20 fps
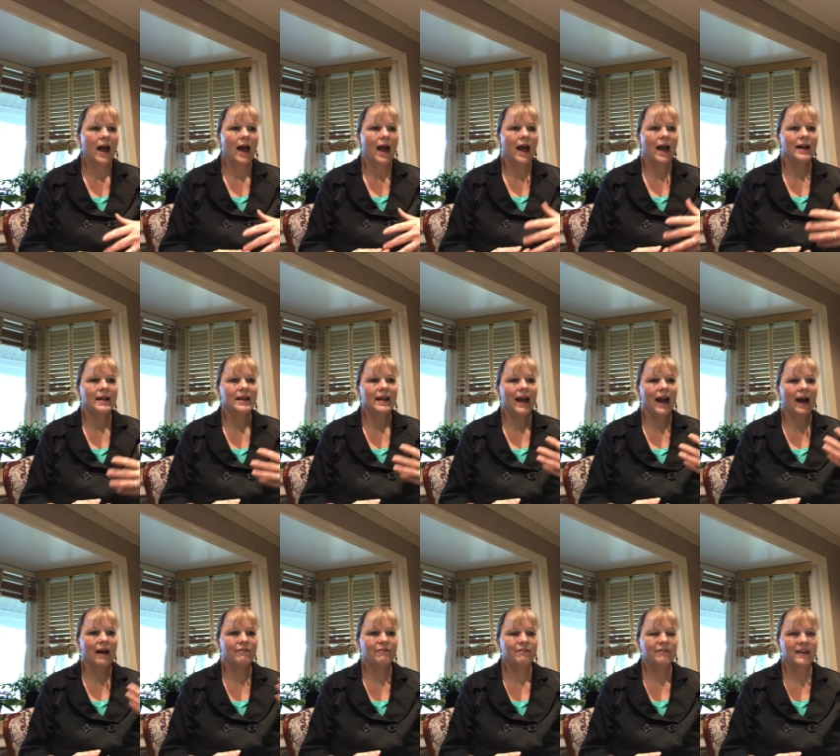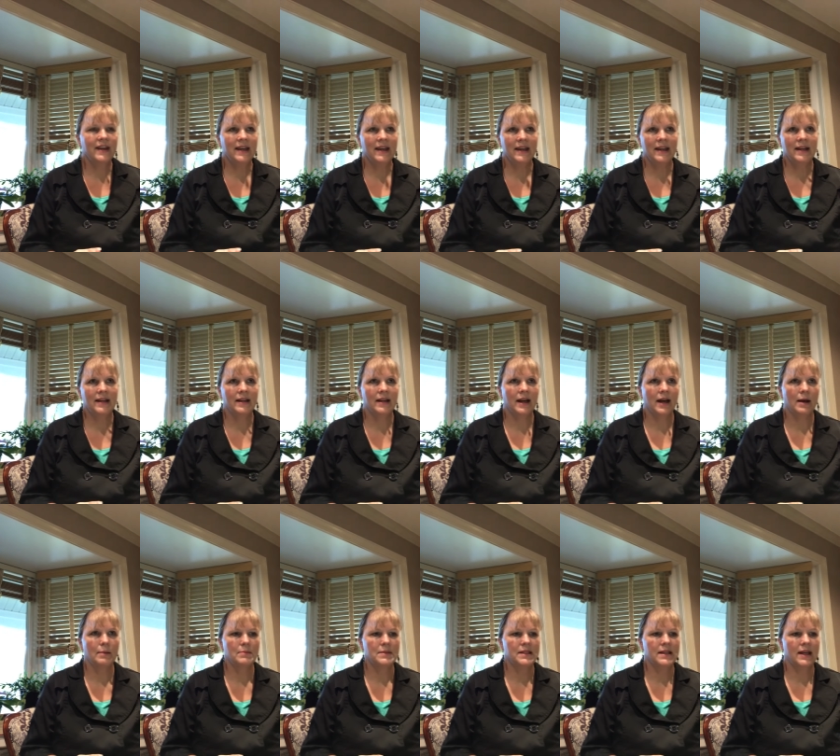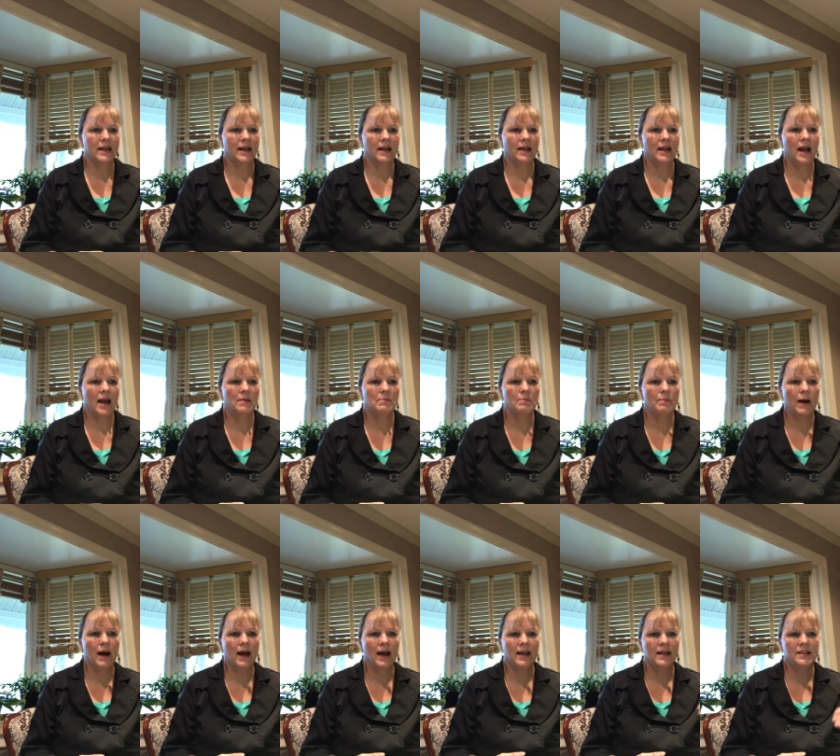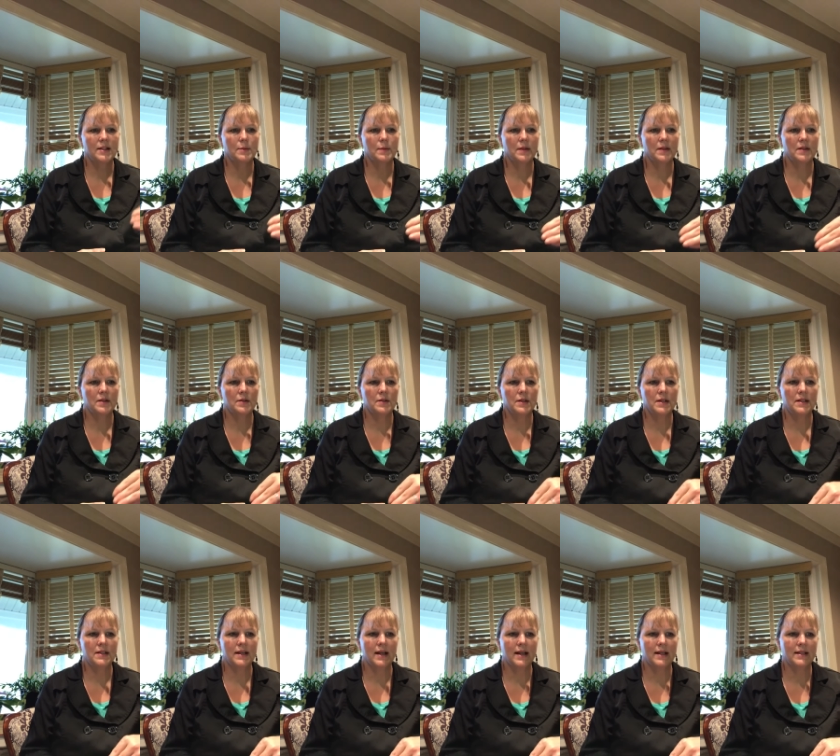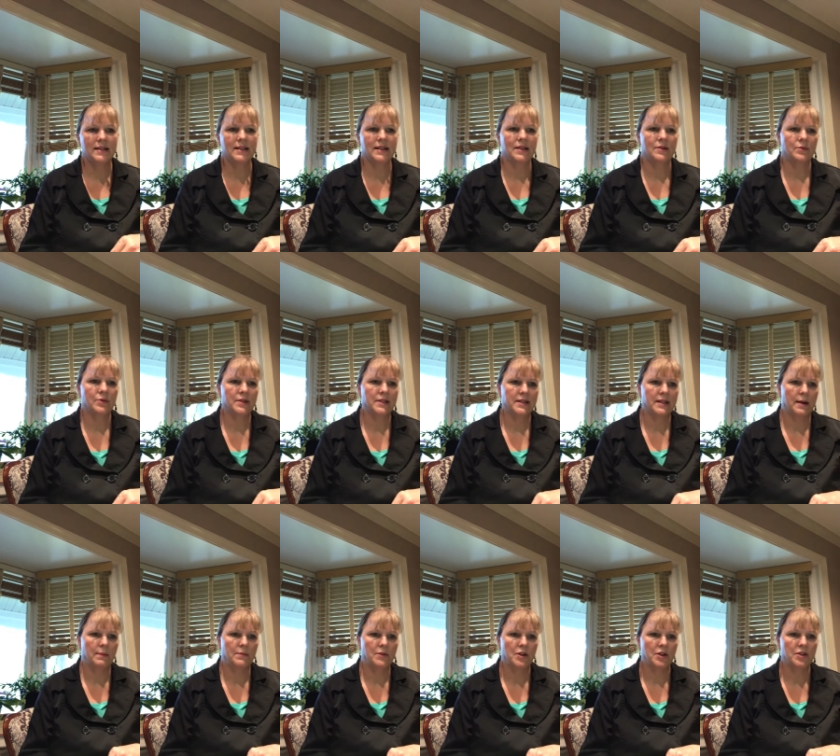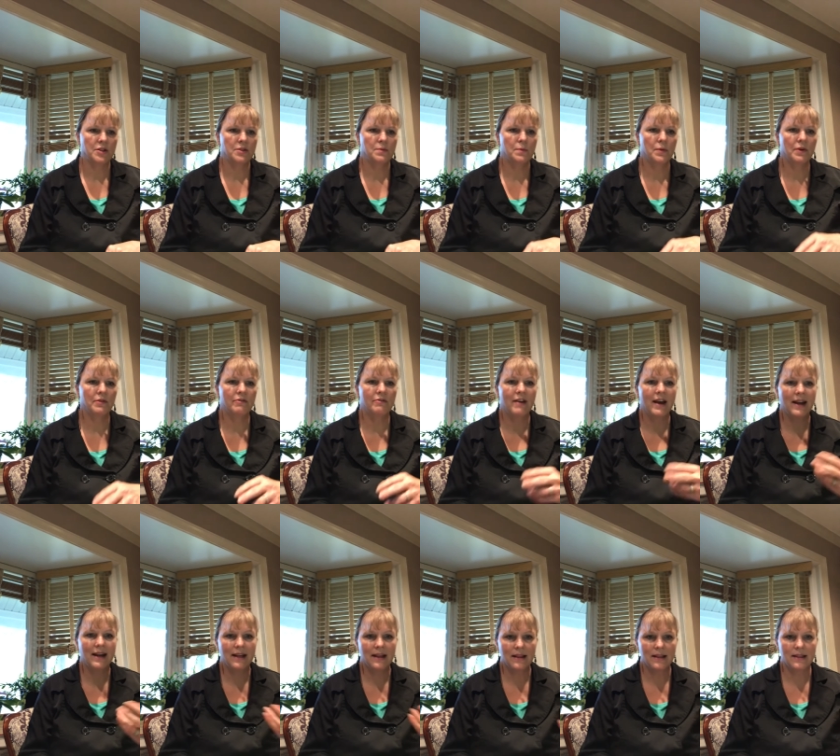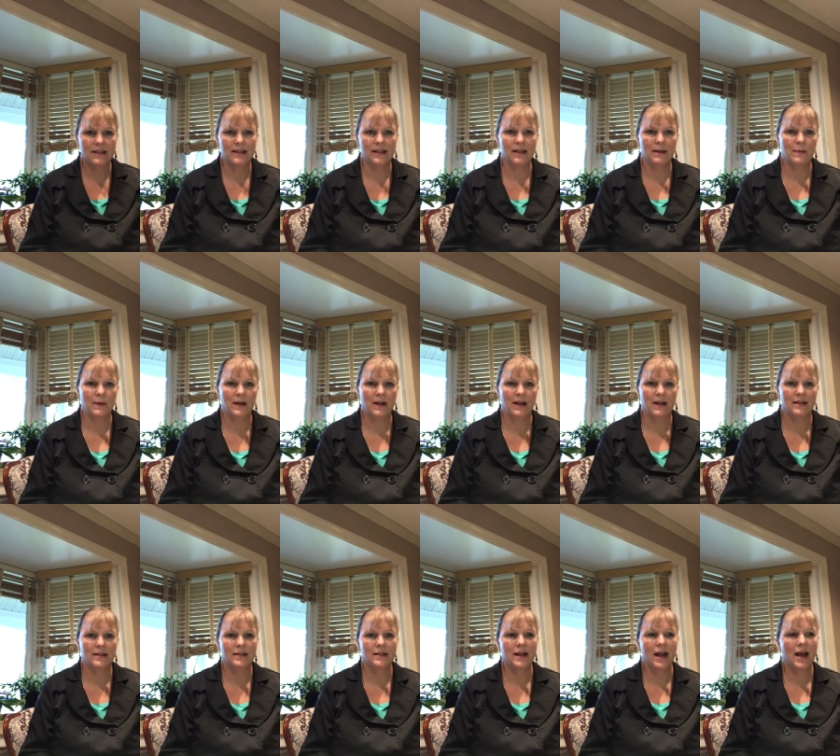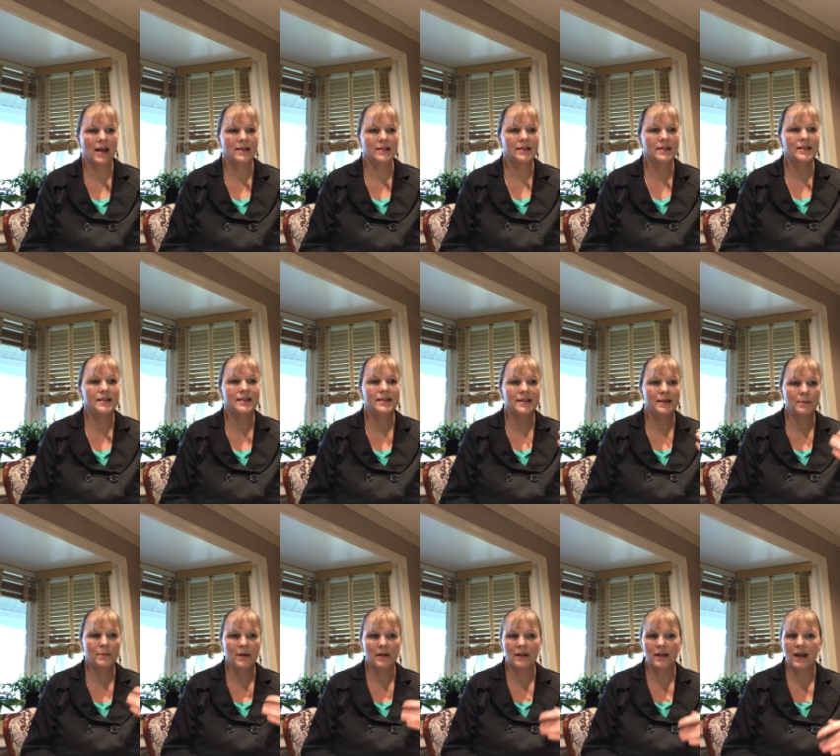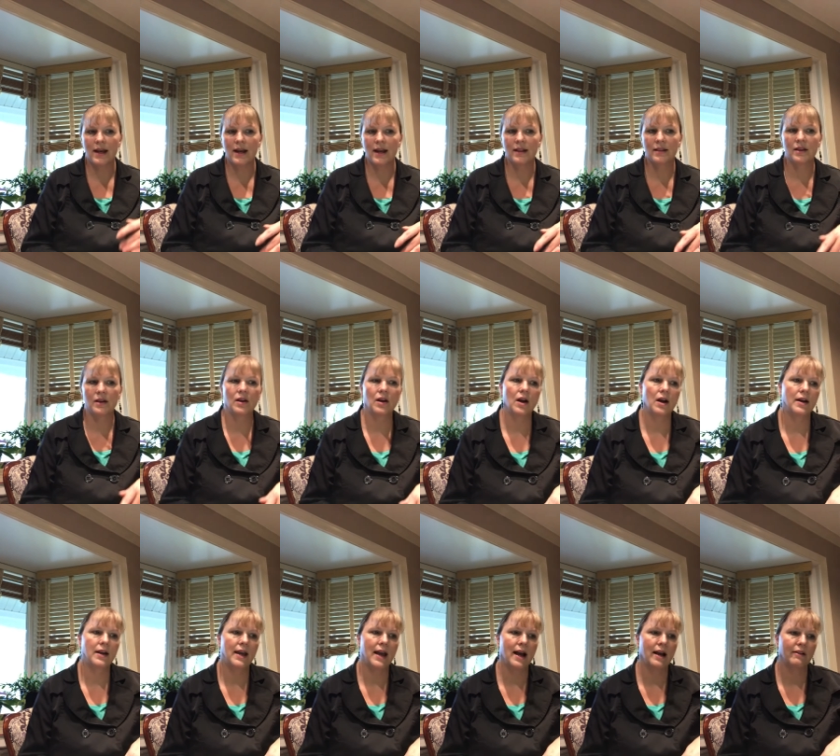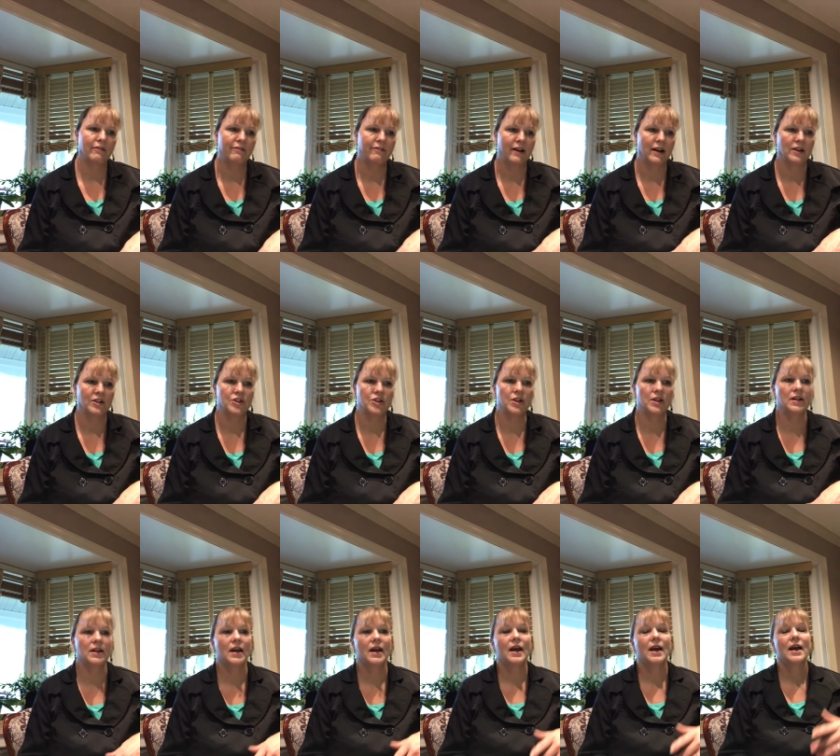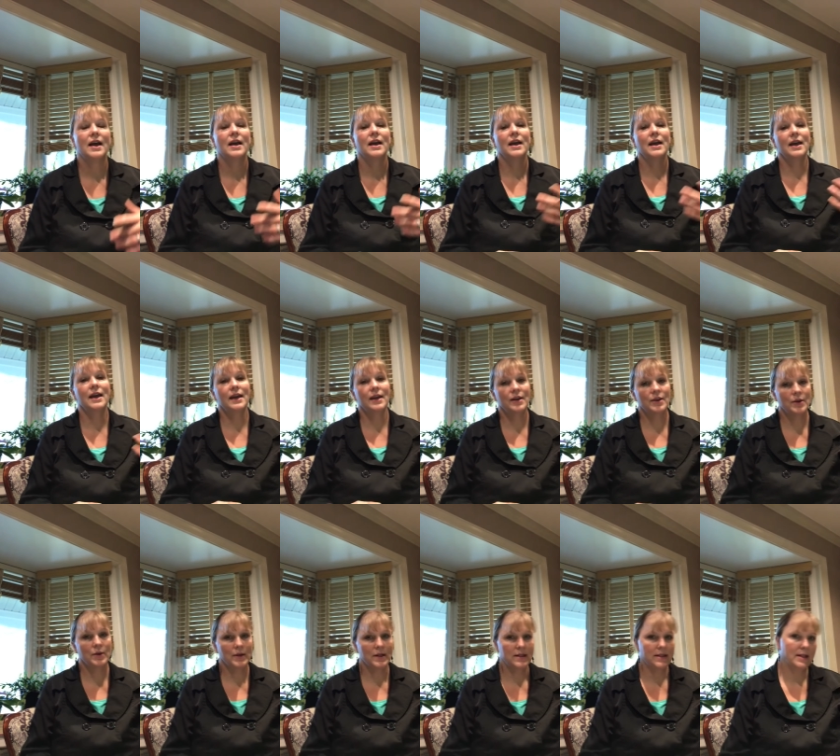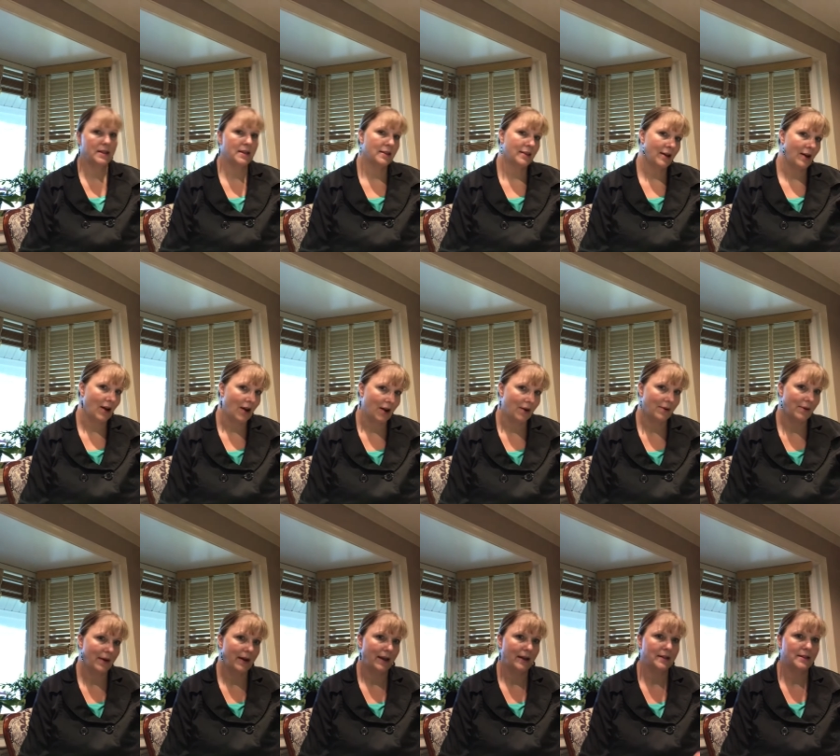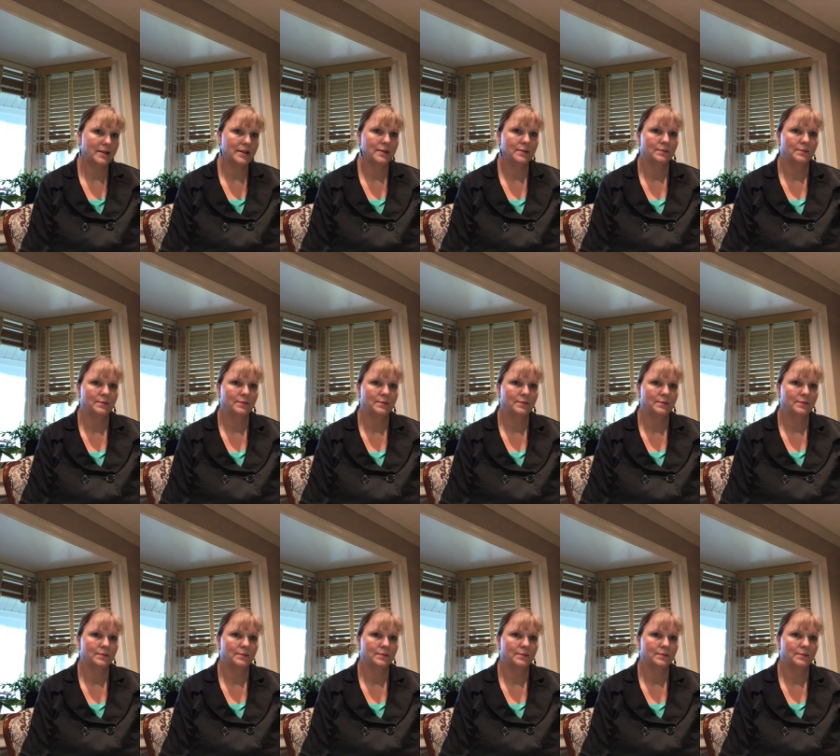And caffeine comes in and binds with those adenosine receptors, preventing the sleepiness and stimulating the cardiac function, increasing the heart rate.